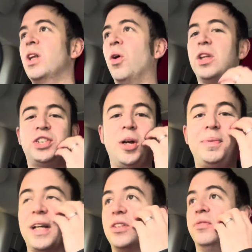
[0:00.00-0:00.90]
On the
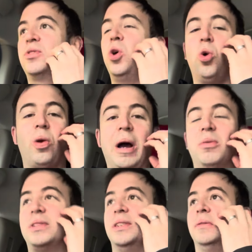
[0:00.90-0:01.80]
subject of call
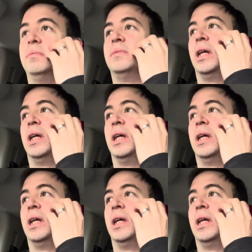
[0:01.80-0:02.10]
outs and